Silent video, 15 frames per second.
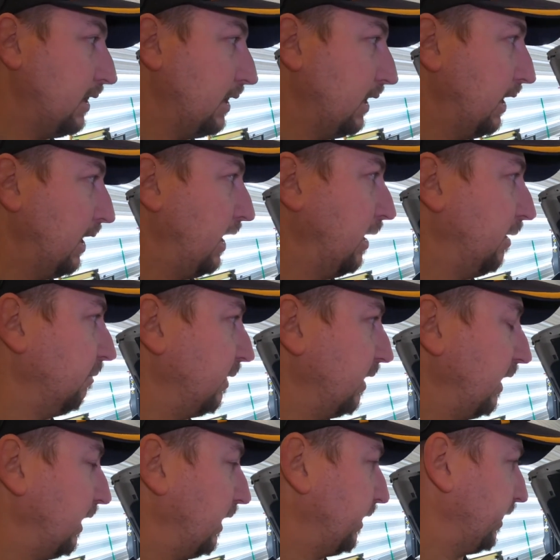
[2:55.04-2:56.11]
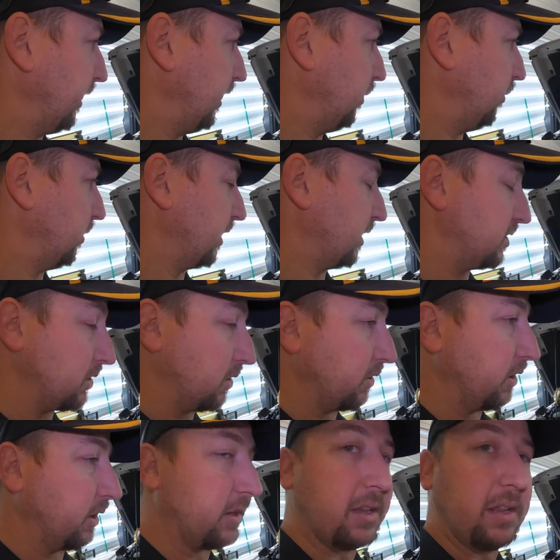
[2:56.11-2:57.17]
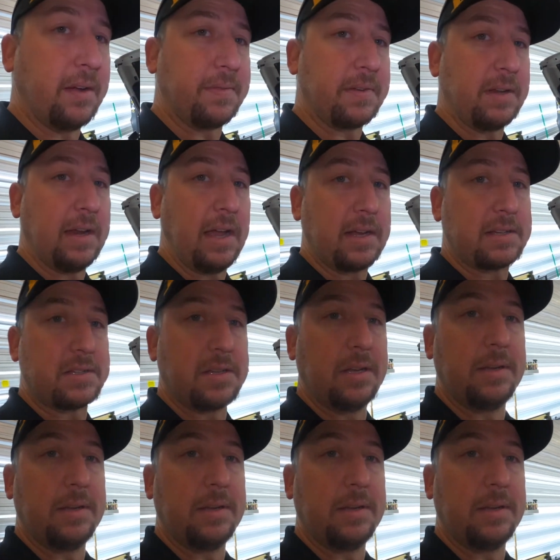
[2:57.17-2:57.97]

And we'll get started on the lift next.